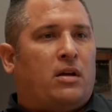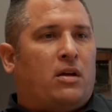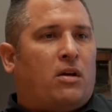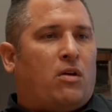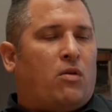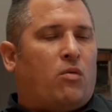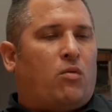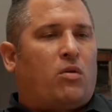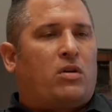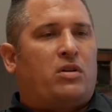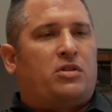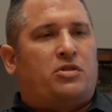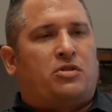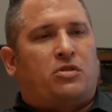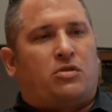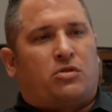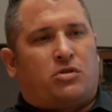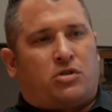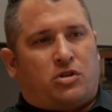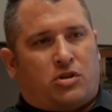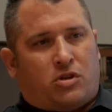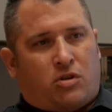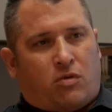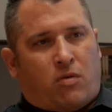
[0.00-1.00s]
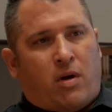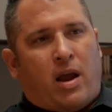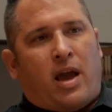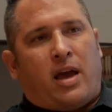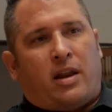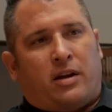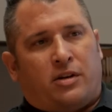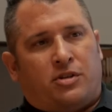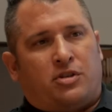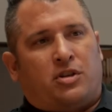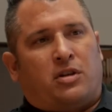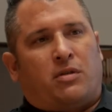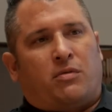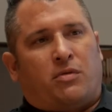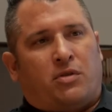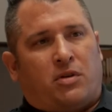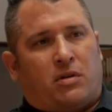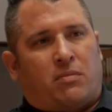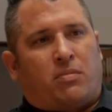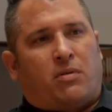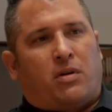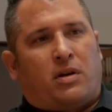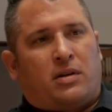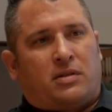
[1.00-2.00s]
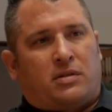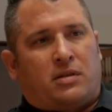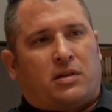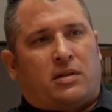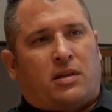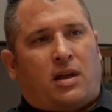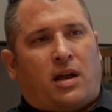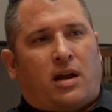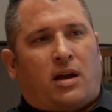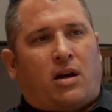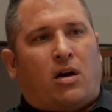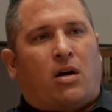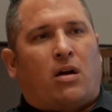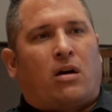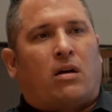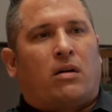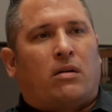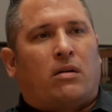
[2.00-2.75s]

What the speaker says: What is your strategy when you're pricing that car?